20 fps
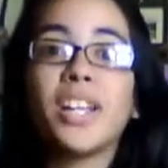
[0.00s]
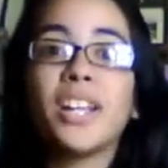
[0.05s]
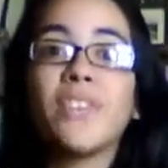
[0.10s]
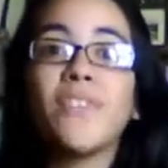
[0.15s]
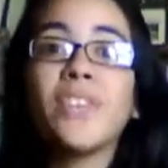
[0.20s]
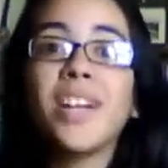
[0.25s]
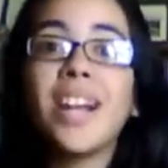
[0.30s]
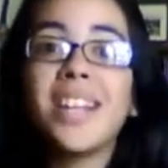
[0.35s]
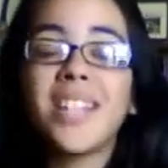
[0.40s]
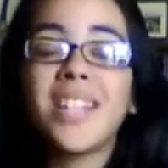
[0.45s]
If
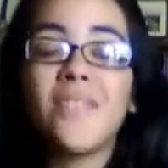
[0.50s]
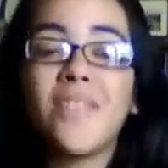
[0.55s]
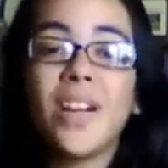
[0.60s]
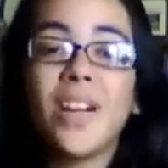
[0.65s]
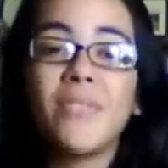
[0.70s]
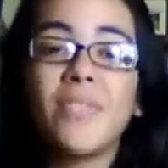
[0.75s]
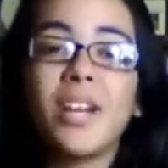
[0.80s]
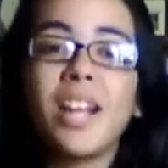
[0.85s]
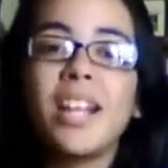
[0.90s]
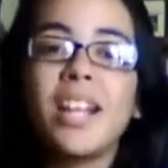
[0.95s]
you guys have
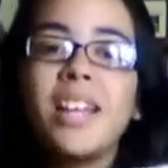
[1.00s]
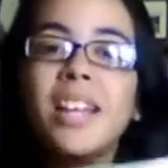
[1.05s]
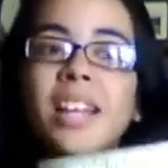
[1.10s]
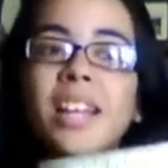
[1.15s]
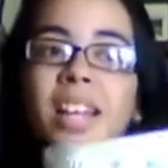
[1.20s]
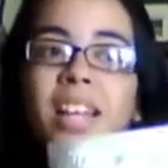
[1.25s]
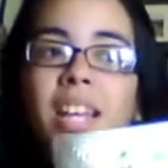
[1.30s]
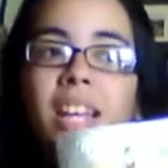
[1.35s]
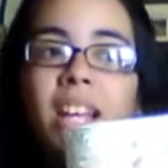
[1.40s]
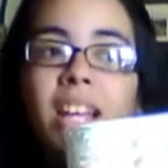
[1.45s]
not read it,
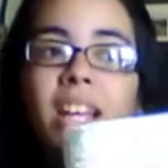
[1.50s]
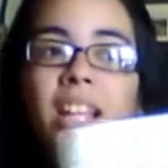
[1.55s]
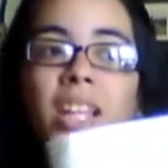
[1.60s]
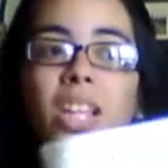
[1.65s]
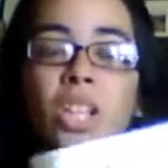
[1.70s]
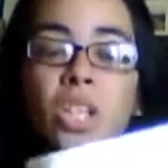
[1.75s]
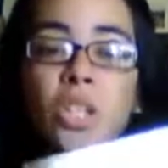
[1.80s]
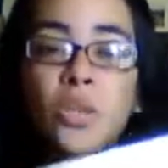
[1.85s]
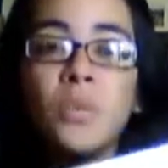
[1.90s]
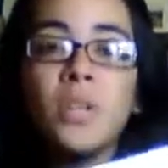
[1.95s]

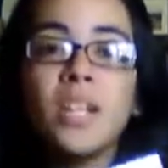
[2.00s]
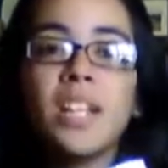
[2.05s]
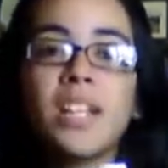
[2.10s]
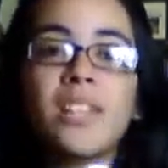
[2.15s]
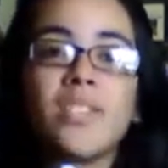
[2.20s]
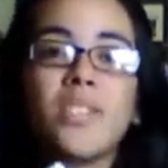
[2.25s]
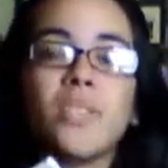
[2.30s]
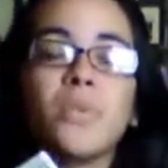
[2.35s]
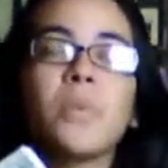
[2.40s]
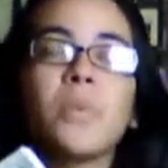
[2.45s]
you need
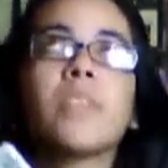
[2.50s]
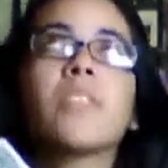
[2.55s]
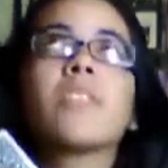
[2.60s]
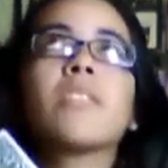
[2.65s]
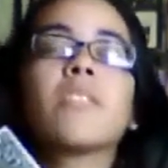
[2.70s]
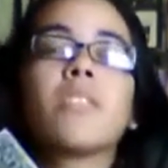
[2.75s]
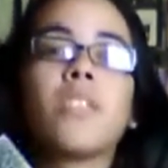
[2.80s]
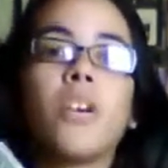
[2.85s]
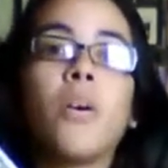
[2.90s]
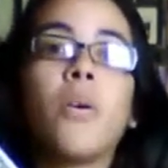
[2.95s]
to. It is
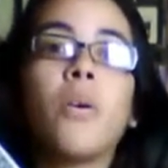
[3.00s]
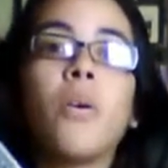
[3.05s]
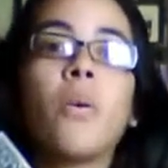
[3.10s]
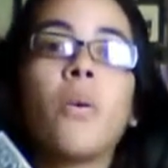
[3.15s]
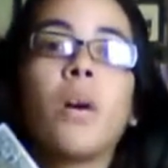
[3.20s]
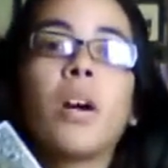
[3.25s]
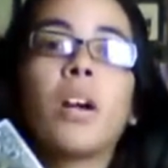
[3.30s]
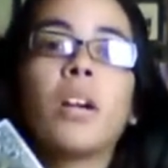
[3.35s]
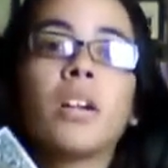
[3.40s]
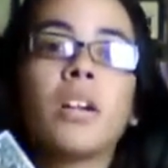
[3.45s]

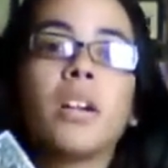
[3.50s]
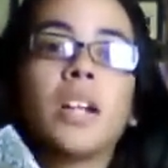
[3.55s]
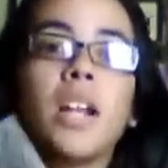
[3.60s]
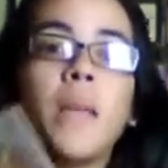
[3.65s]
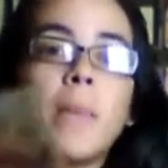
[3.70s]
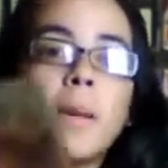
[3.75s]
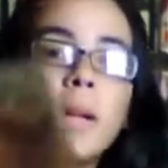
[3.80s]
so good. And the